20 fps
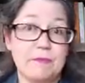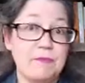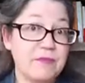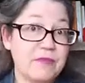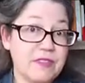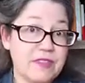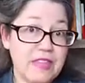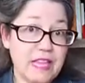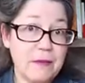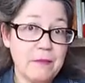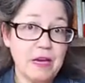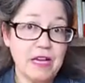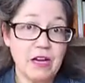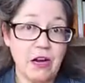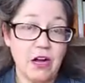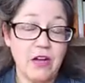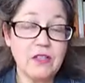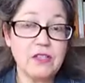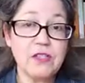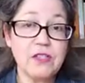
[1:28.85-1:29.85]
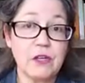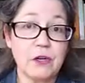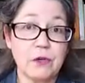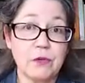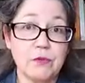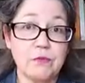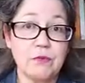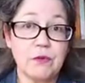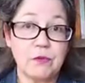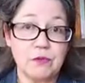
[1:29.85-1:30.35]
They might also
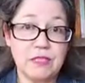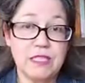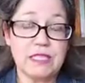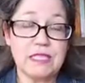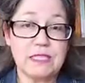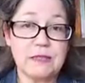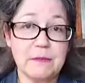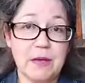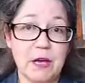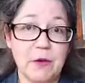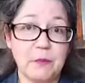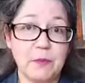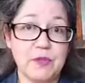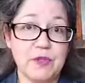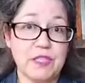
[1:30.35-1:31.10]
need some help with this.